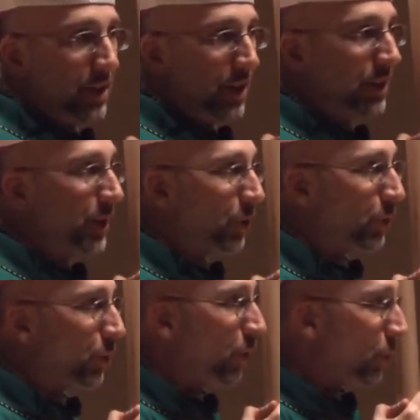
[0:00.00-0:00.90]

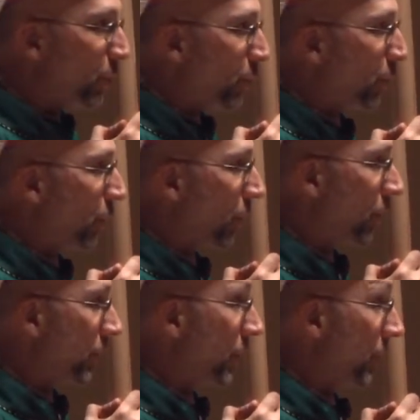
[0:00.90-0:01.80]
little clue or
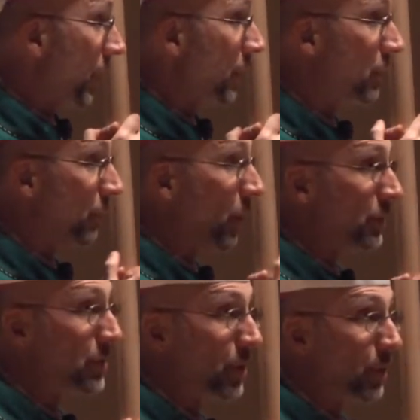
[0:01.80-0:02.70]
a little hint of
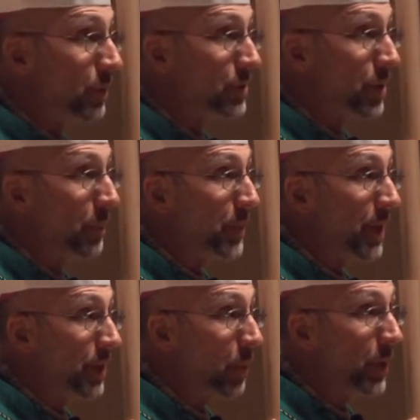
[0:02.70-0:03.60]
also
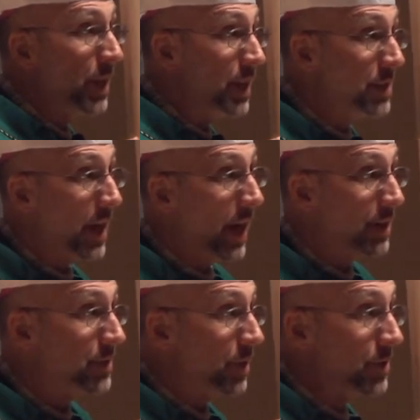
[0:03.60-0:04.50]
something that we need to
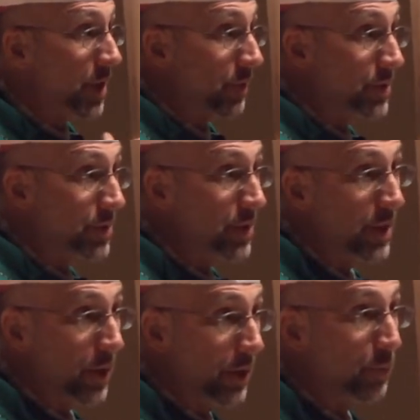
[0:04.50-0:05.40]
ask ourselves to see
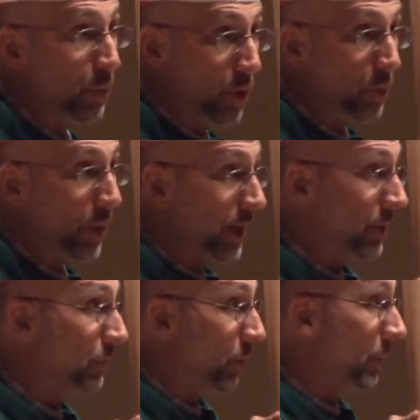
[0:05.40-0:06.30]
if we're
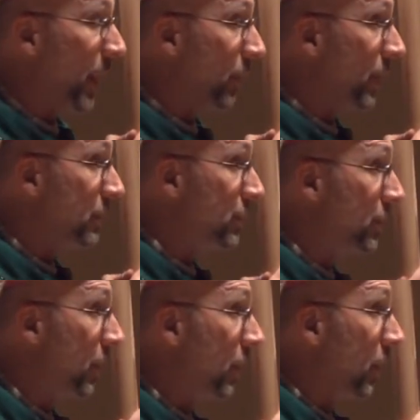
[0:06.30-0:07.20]
ready for marriage,
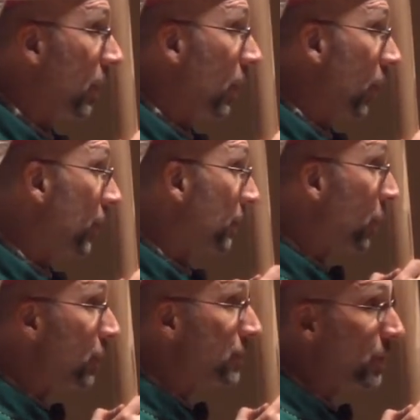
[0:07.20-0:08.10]
or the
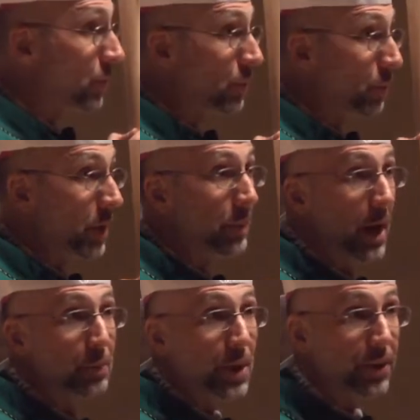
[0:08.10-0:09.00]
person we
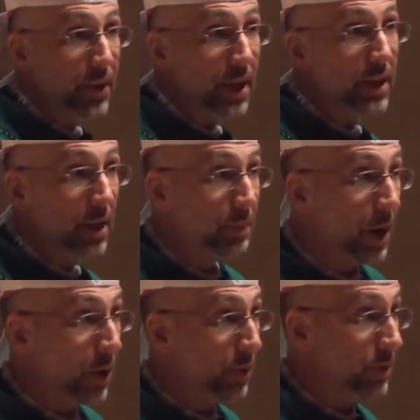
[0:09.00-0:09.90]
might be thinking
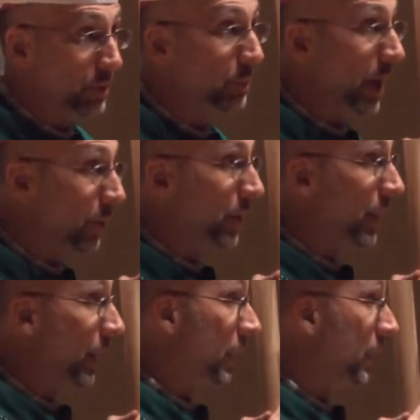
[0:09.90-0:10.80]
about
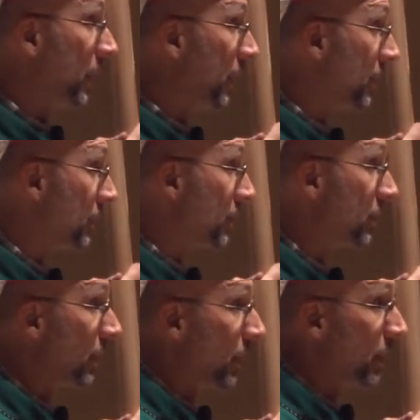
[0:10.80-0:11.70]
marrying
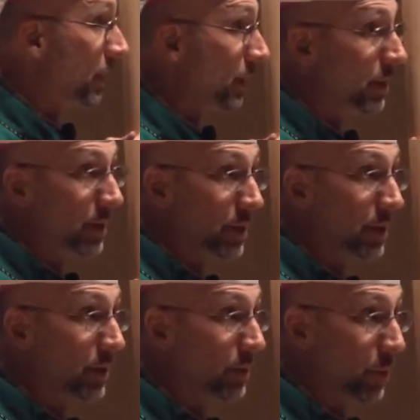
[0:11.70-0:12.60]
is
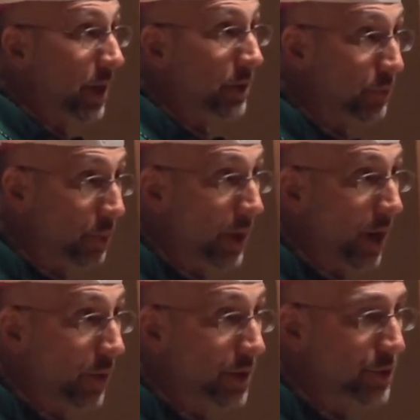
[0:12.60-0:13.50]
ready for
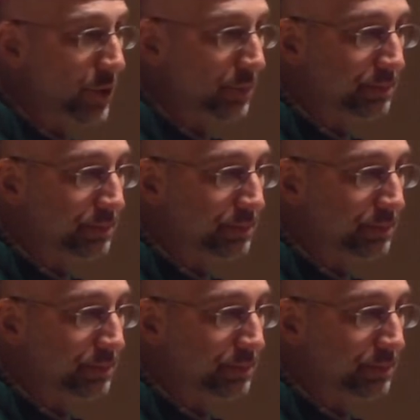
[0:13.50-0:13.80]
marriage.